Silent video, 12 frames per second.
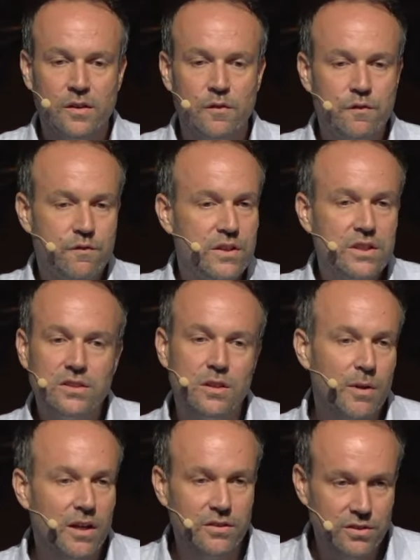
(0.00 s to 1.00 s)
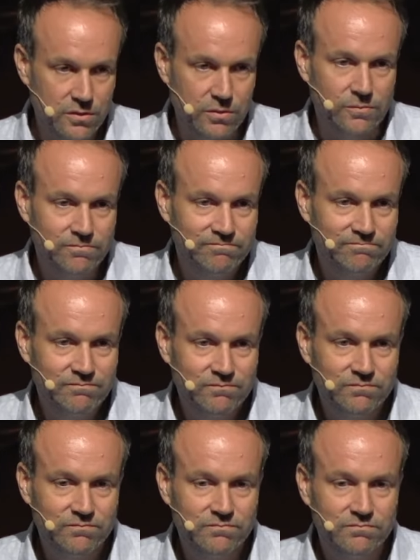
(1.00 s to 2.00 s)
feel about you,
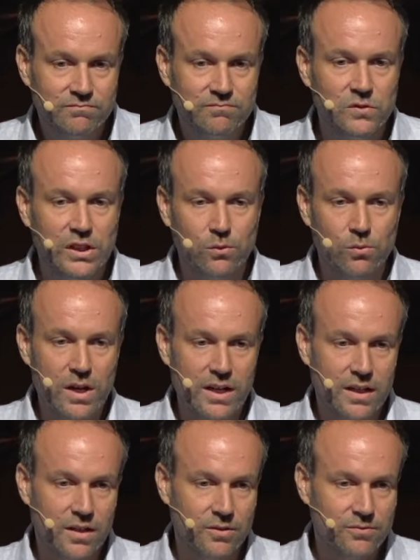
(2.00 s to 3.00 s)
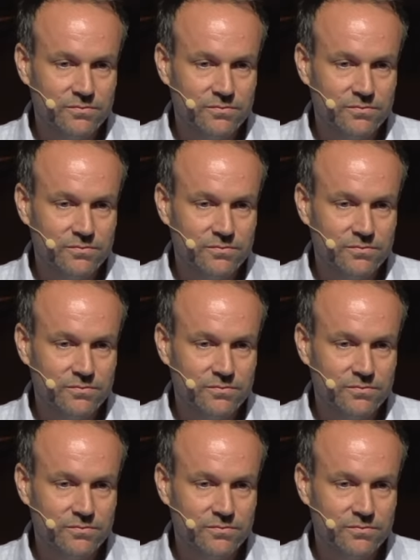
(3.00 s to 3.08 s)
like right now?